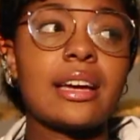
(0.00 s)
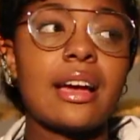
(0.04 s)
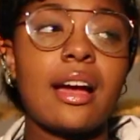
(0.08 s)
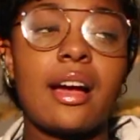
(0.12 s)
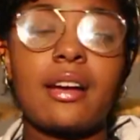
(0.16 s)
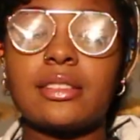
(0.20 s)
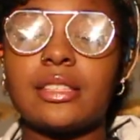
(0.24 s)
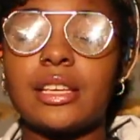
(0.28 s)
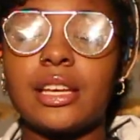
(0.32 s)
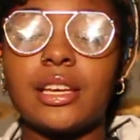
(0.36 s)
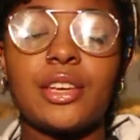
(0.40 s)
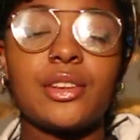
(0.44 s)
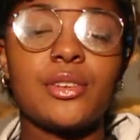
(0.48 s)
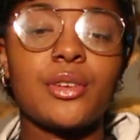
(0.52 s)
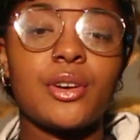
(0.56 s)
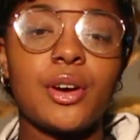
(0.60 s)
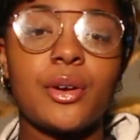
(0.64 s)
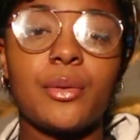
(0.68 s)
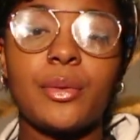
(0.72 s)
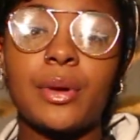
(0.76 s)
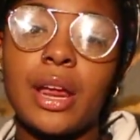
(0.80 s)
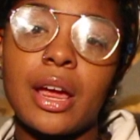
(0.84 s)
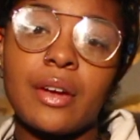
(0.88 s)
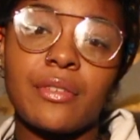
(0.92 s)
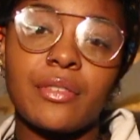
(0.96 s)
I was like, you know
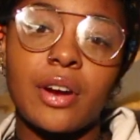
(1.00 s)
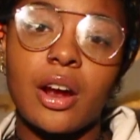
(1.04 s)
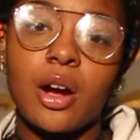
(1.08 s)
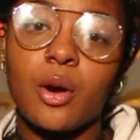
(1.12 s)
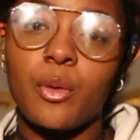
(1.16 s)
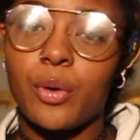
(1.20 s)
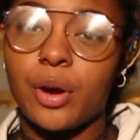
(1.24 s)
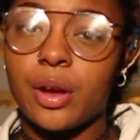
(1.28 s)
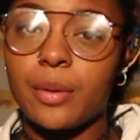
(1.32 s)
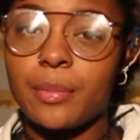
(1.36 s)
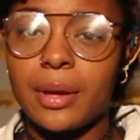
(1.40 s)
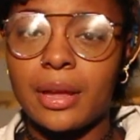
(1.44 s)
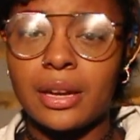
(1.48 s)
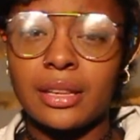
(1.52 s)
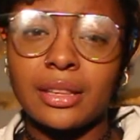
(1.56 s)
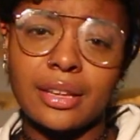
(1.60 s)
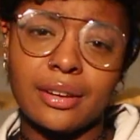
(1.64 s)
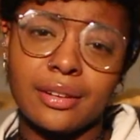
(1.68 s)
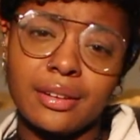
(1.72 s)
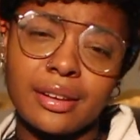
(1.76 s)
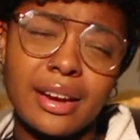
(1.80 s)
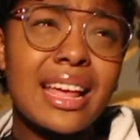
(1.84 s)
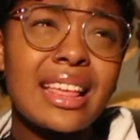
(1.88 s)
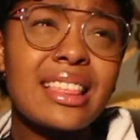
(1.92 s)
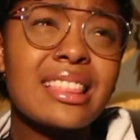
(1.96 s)
what, whatever, I'll worry about it
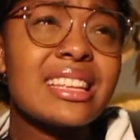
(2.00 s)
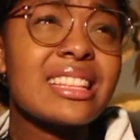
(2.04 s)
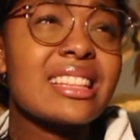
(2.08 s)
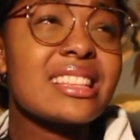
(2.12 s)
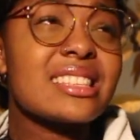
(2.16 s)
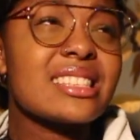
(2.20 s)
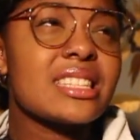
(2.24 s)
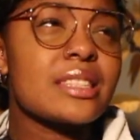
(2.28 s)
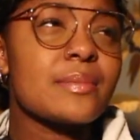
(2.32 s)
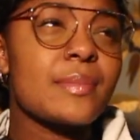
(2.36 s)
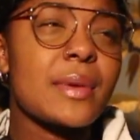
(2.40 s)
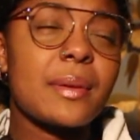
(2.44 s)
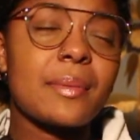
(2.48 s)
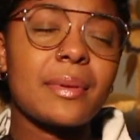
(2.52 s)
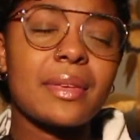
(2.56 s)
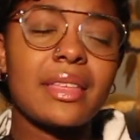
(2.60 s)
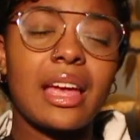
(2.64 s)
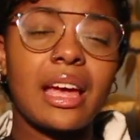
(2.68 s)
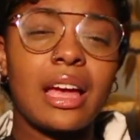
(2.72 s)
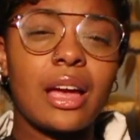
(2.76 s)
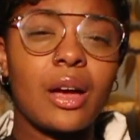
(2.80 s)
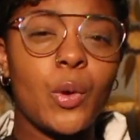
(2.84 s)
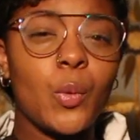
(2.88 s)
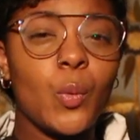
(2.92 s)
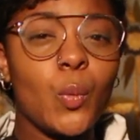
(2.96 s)
later. I think this is maybe
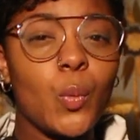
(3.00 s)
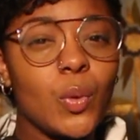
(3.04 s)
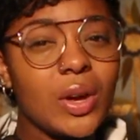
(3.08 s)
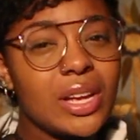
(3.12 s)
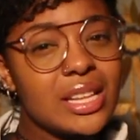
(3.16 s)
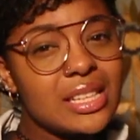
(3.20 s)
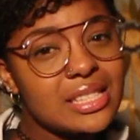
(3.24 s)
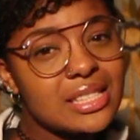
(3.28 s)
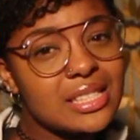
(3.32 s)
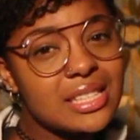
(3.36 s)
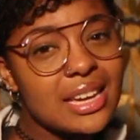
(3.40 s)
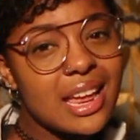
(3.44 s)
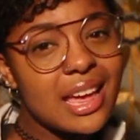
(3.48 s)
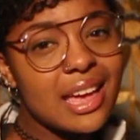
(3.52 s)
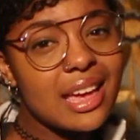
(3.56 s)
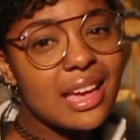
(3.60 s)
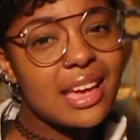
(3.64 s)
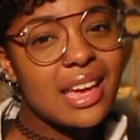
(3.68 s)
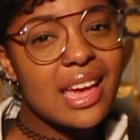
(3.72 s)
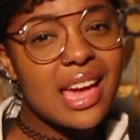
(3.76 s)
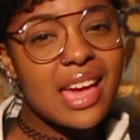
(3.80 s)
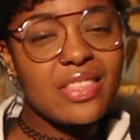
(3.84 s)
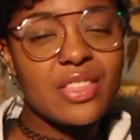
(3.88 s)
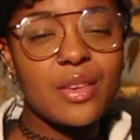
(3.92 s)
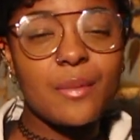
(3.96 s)
like a
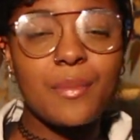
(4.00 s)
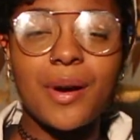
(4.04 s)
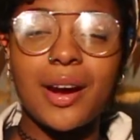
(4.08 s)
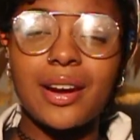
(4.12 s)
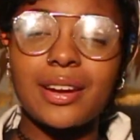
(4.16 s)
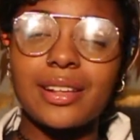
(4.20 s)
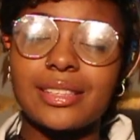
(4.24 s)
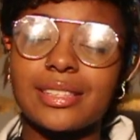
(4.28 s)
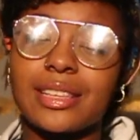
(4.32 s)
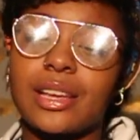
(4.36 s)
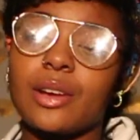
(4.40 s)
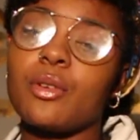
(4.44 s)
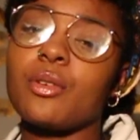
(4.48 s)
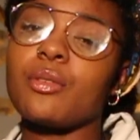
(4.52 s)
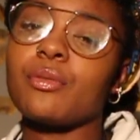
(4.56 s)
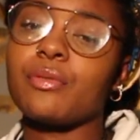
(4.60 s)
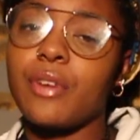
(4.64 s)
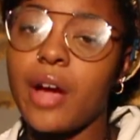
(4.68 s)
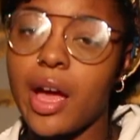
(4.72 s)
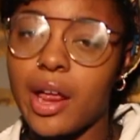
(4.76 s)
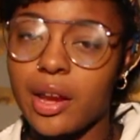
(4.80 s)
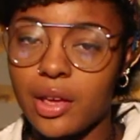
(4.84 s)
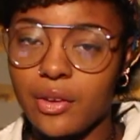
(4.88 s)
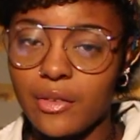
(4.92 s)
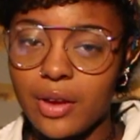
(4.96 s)
Wednesday and the party's like on
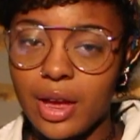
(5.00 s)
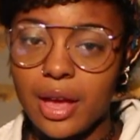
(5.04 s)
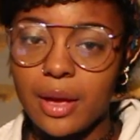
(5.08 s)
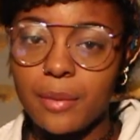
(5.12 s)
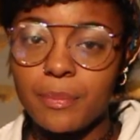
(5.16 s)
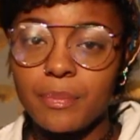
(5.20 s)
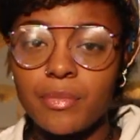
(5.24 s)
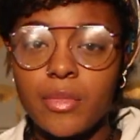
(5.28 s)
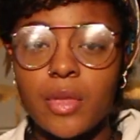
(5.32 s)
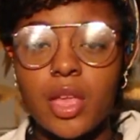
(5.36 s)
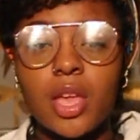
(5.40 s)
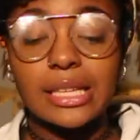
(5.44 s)
Friday, right?